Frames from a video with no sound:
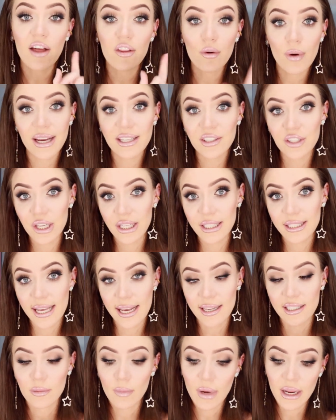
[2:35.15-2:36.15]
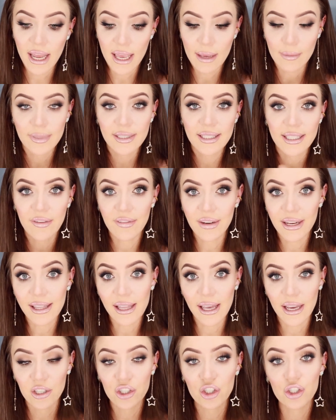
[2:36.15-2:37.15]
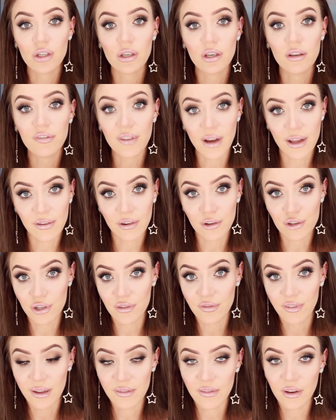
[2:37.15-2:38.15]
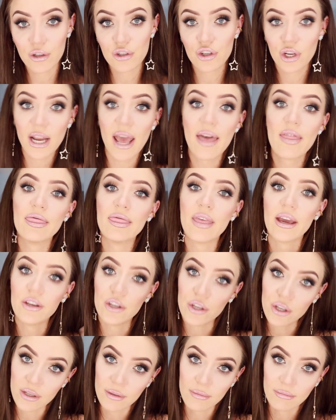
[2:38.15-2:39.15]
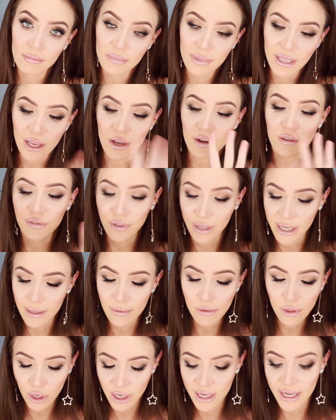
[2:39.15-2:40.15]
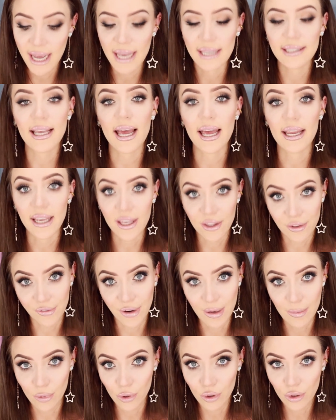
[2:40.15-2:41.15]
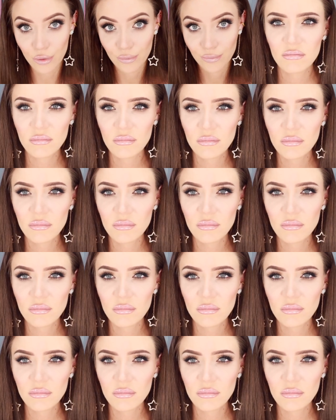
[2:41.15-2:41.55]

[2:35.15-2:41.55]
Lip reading: Otherwise, you can text my name, Stephanie Lang, to 500-500, and then you can get your free 30 days and get the free book.